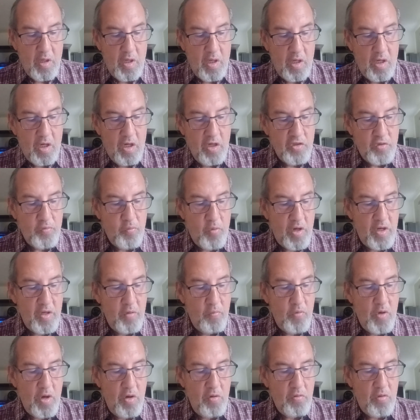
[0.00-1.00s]
Here's what he
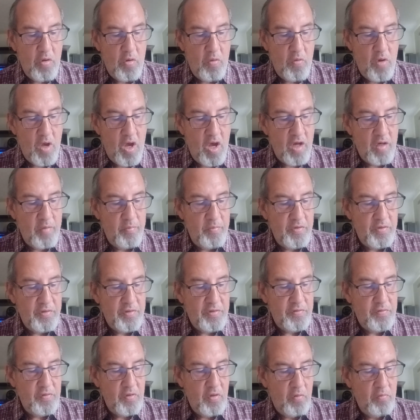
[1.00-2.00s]
wrote
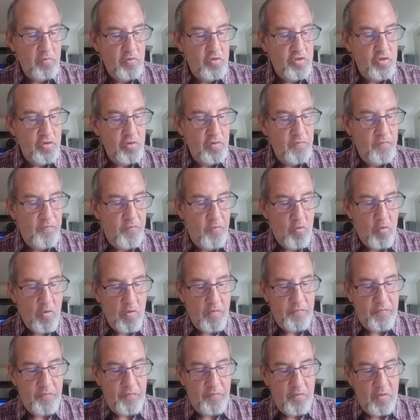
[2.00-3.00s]
Hieronymus on June
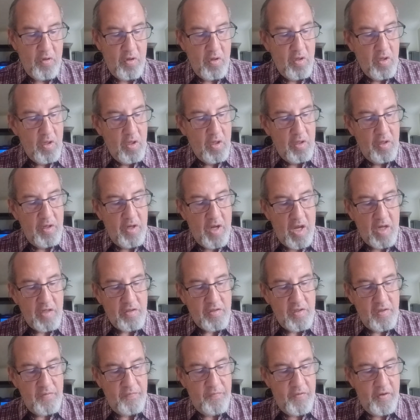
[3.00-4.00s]
4th,
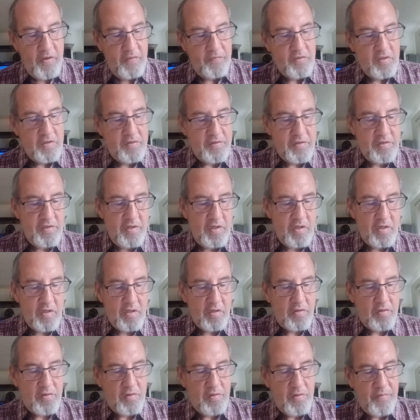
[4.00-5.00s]

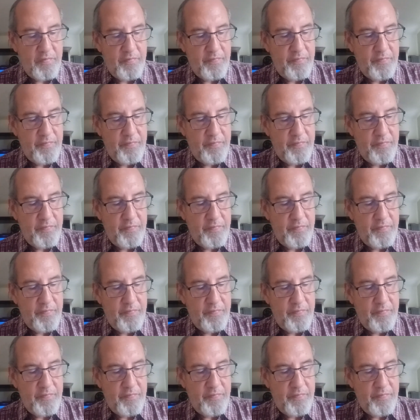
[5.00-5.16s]
1956.